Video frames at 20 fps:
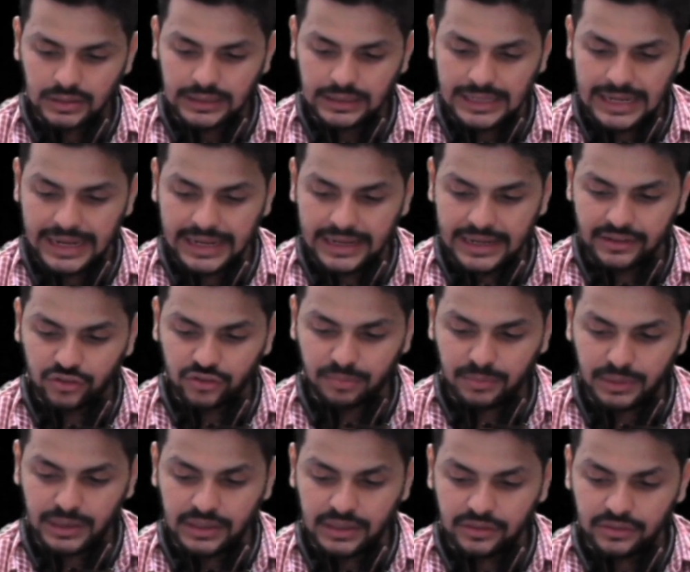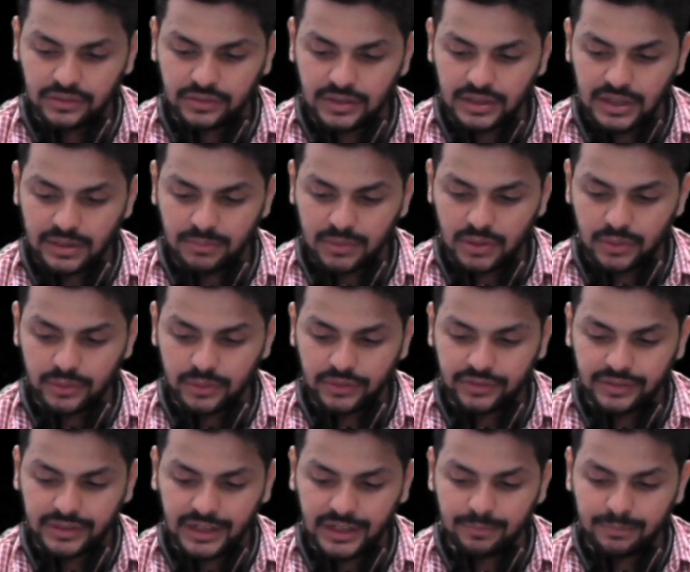Dash means the amount
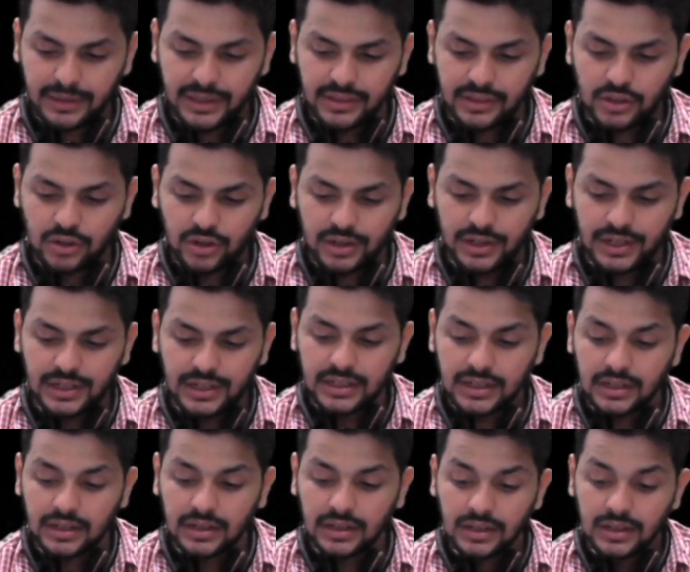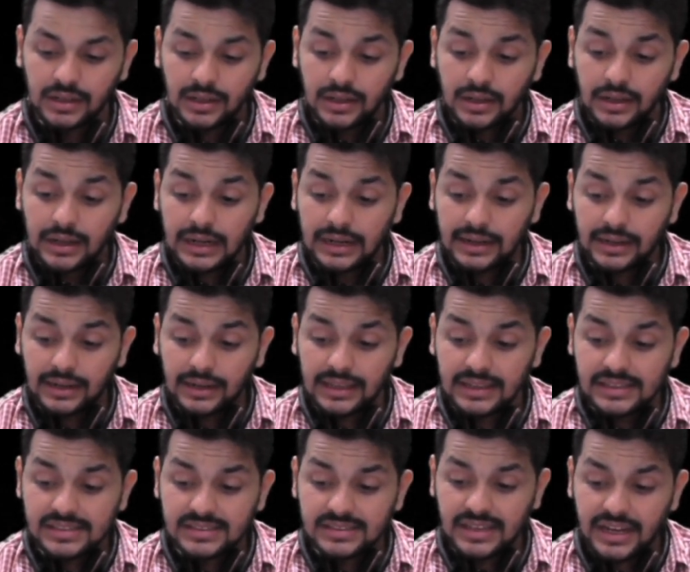set by the auditor at
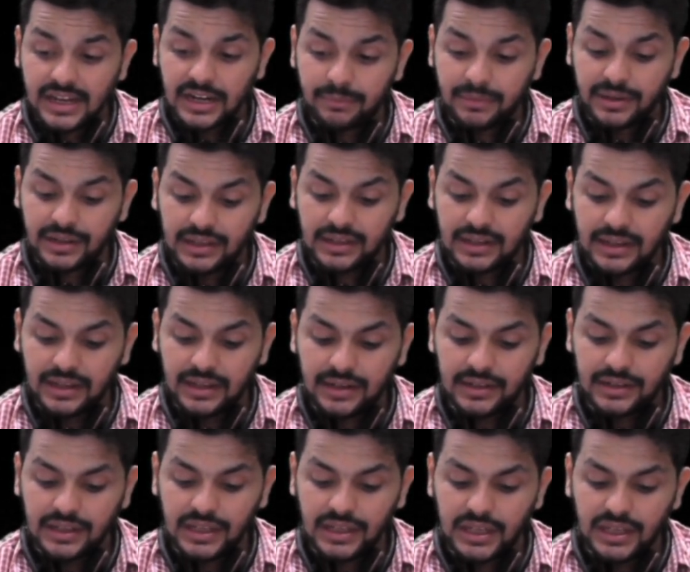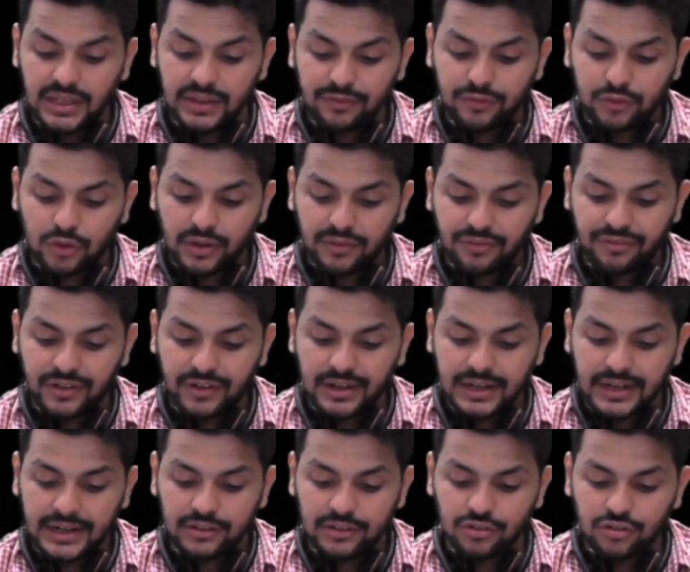less than materiality for
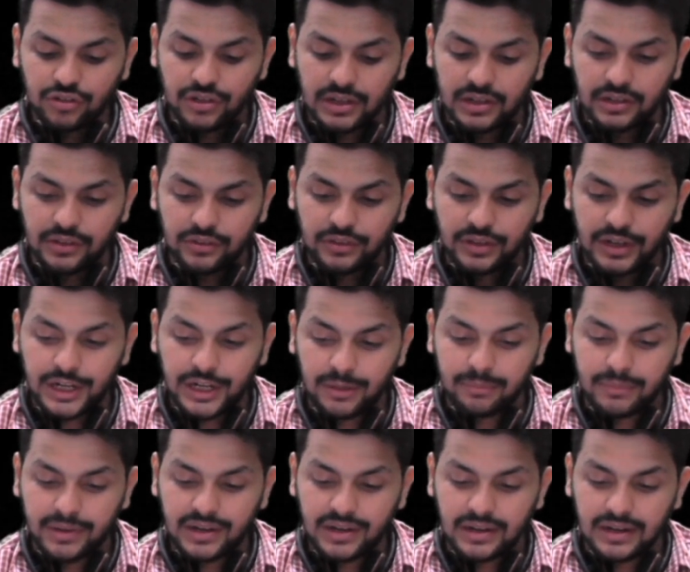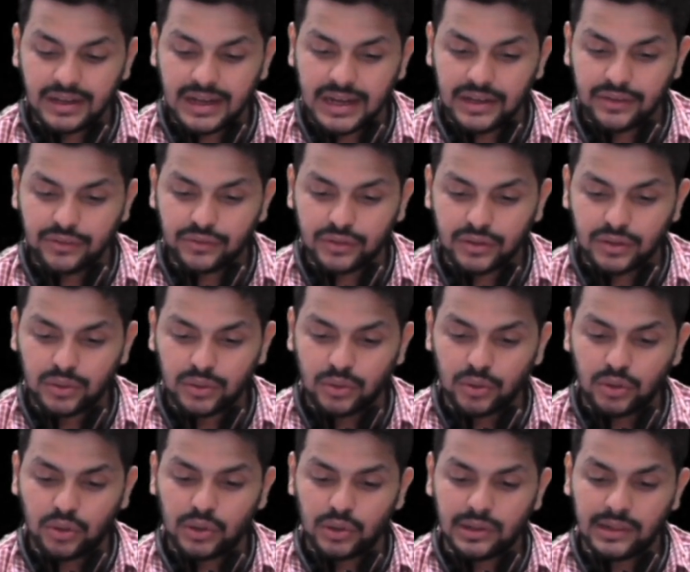financial statement as a
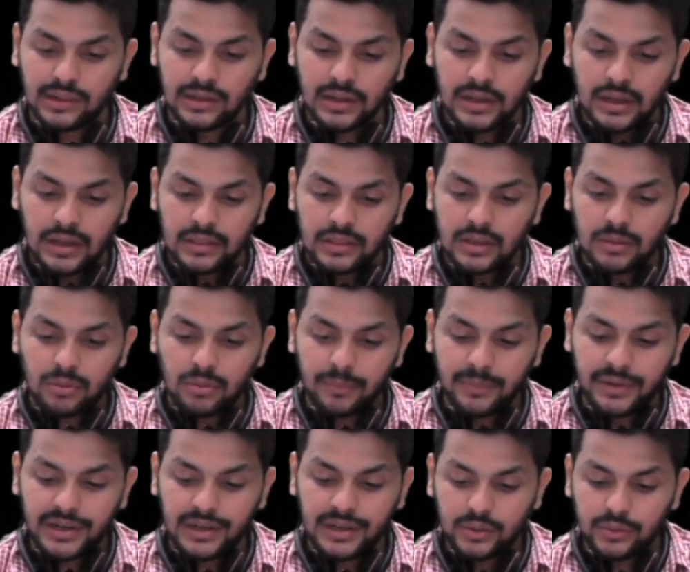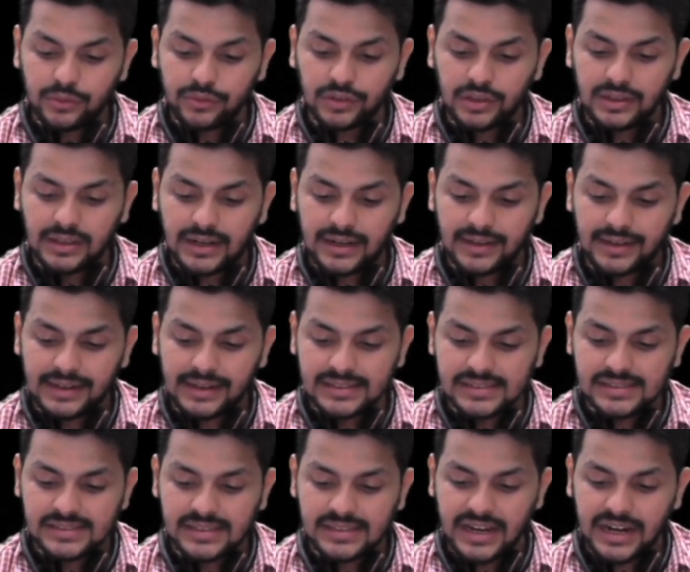whole. The moment you see that
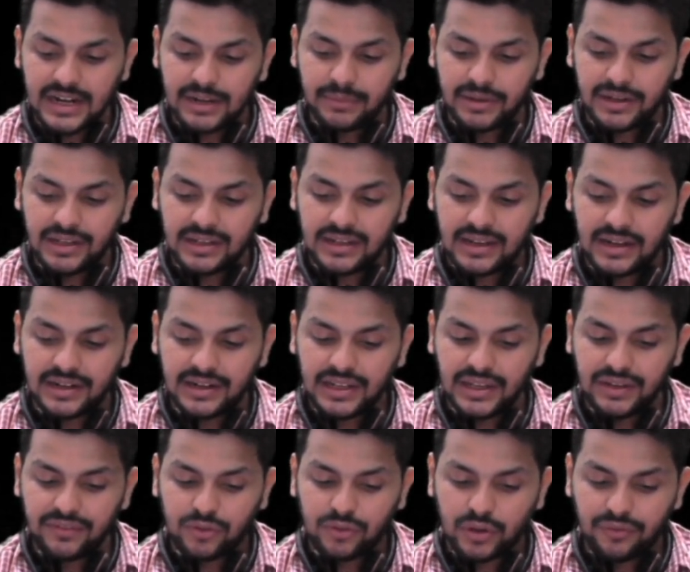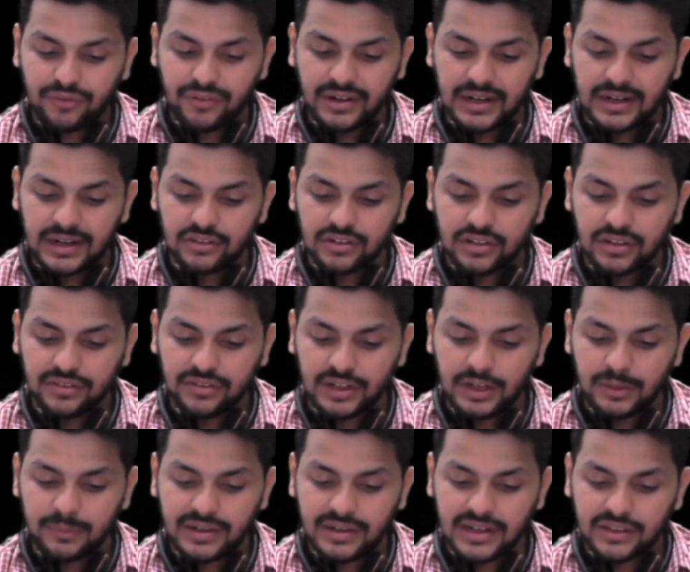less than materiality for financial
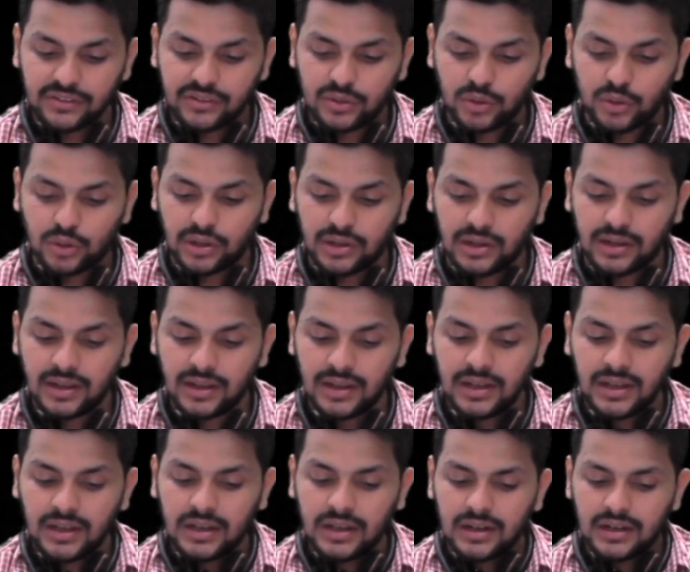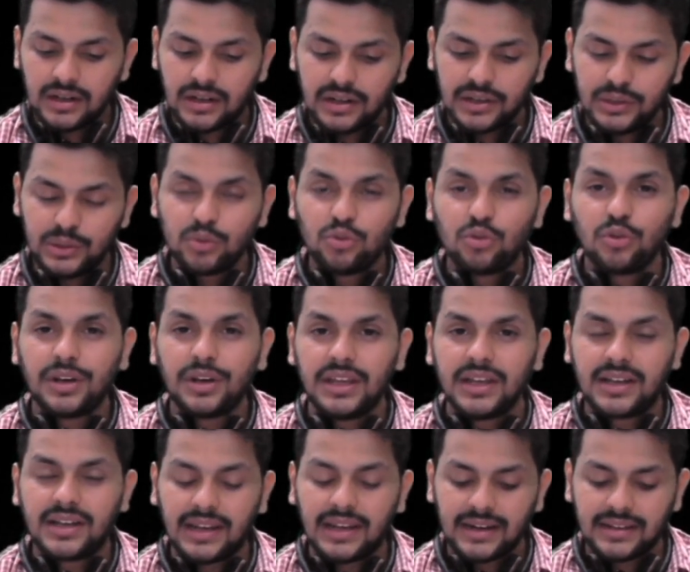statement as a whole, you should
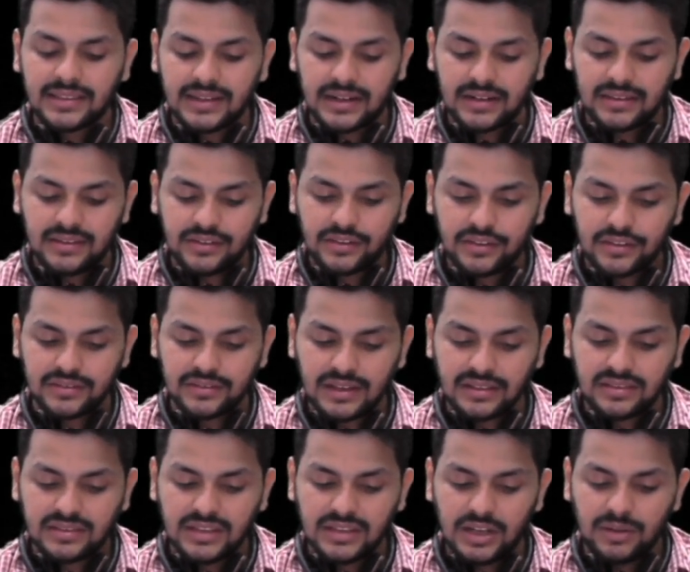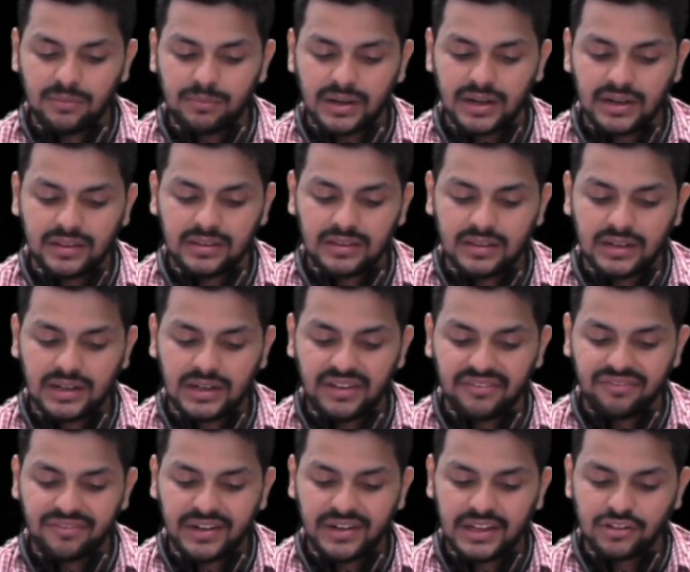recollect that this is nothing but the
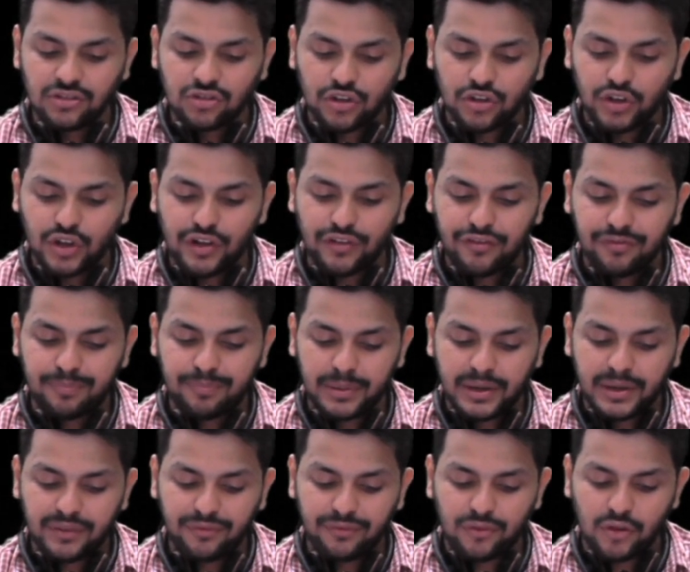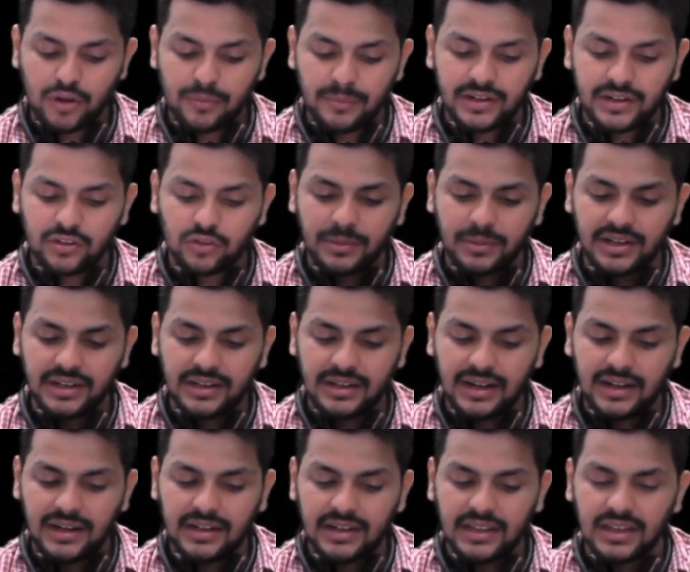definition of performance
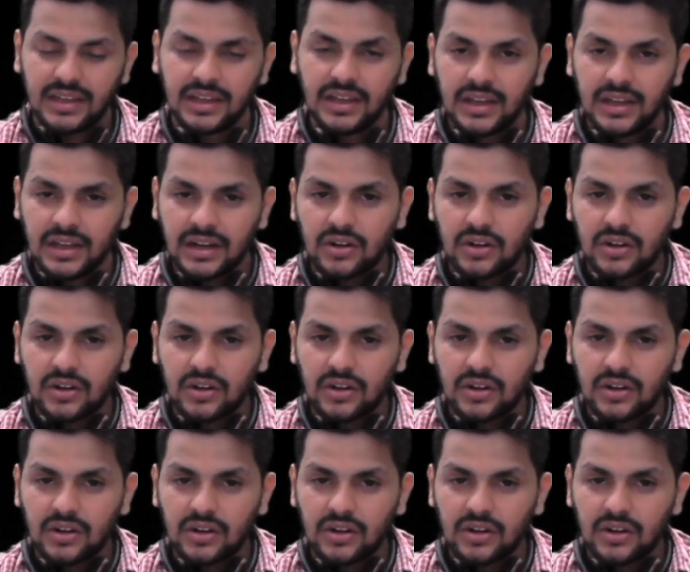materiality.